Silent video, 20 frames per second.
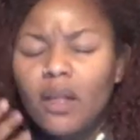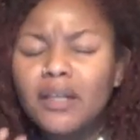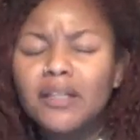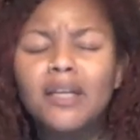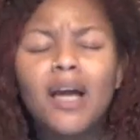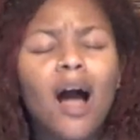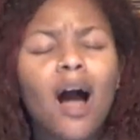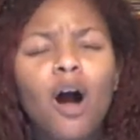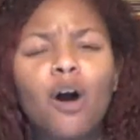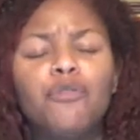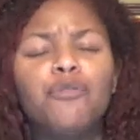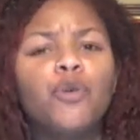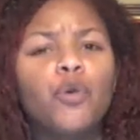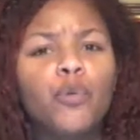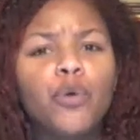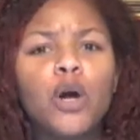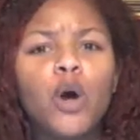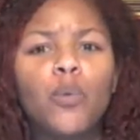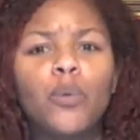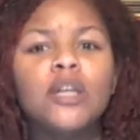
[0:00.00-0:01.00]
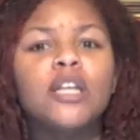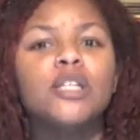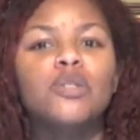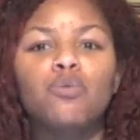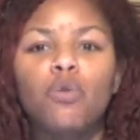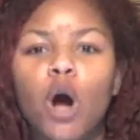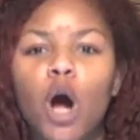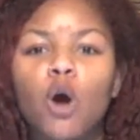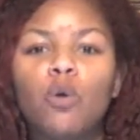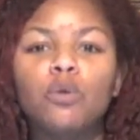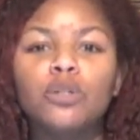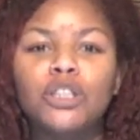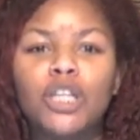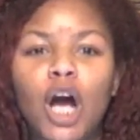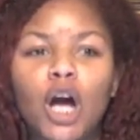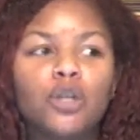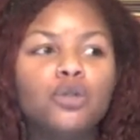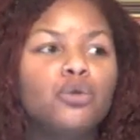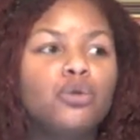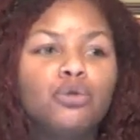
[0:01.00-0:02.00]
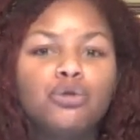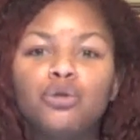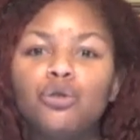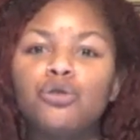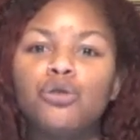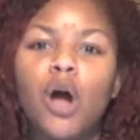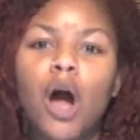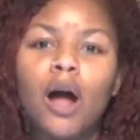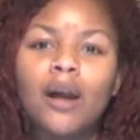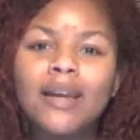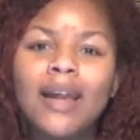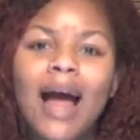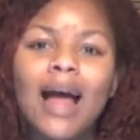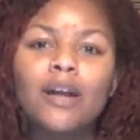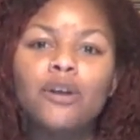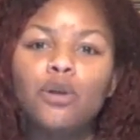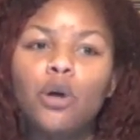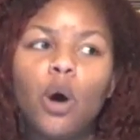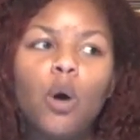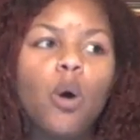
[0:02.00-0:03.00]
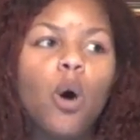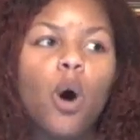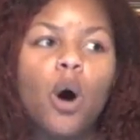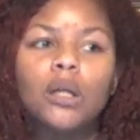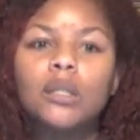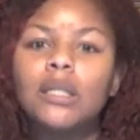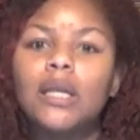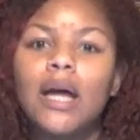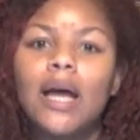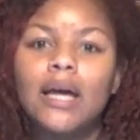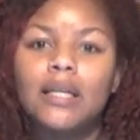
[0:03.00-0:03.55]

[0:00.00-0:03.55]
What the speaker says: y'all, for real, what is wrong with y'all dudes? Do y'all not know all of the